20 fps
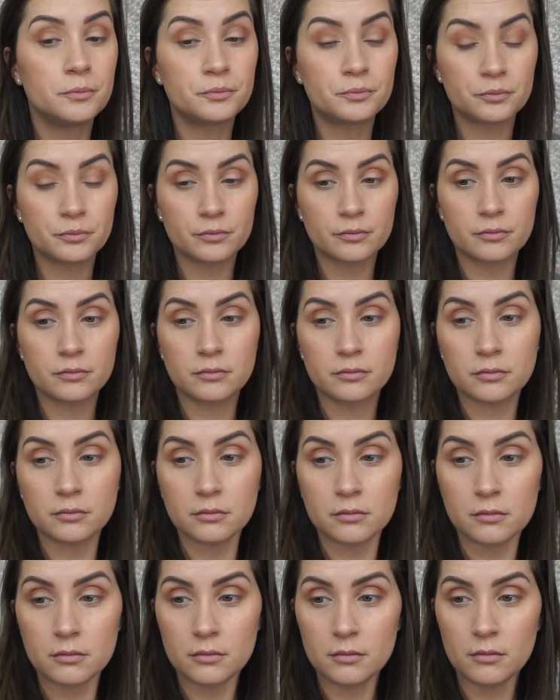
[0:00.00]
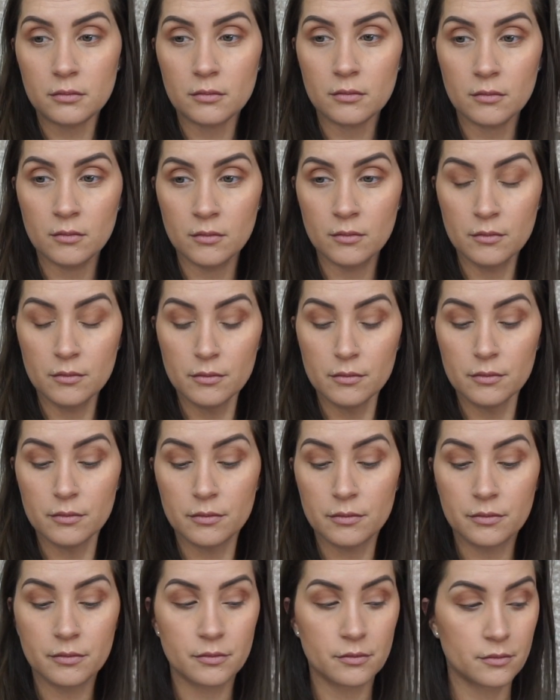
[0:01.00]

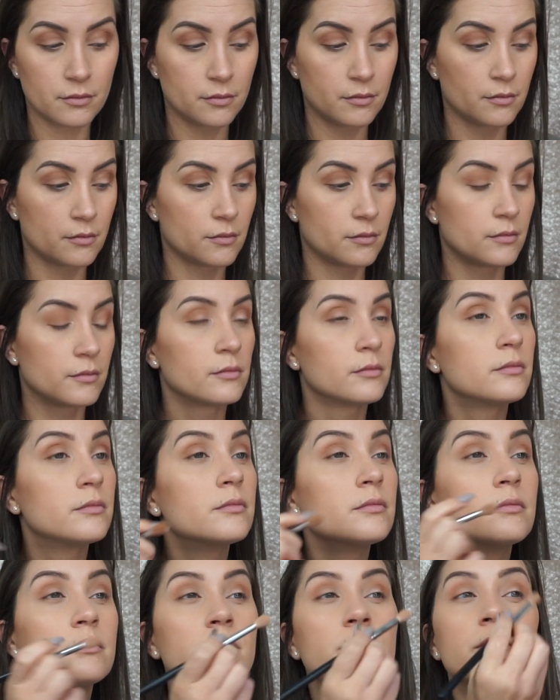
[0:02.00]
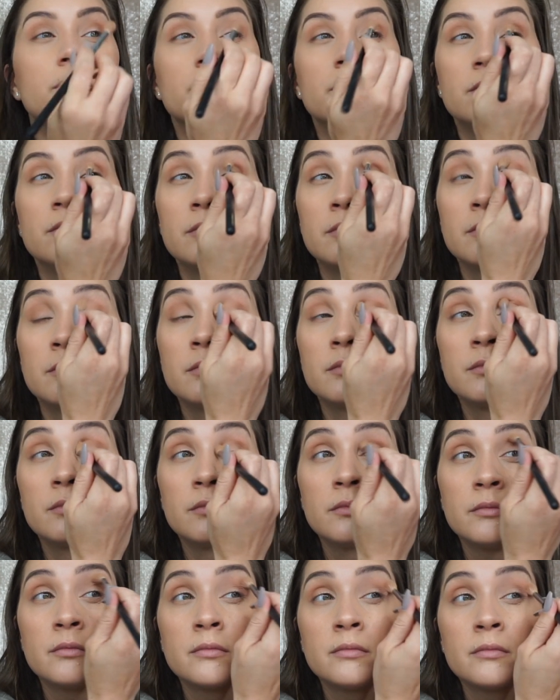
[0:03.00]

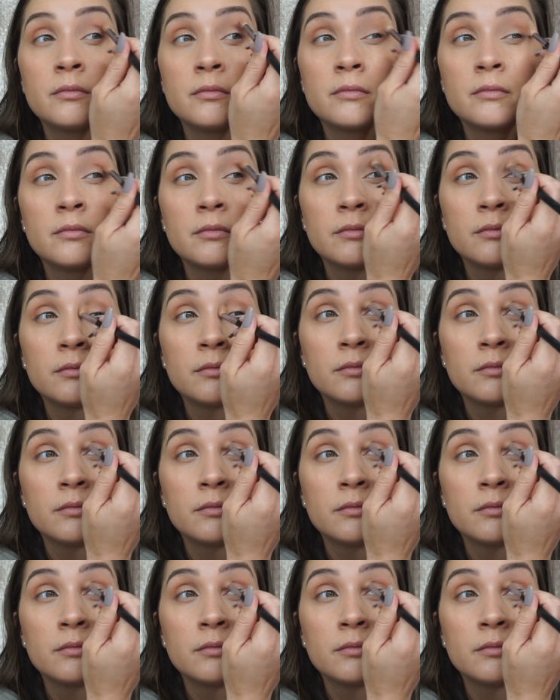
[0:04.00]
Nobody speaks.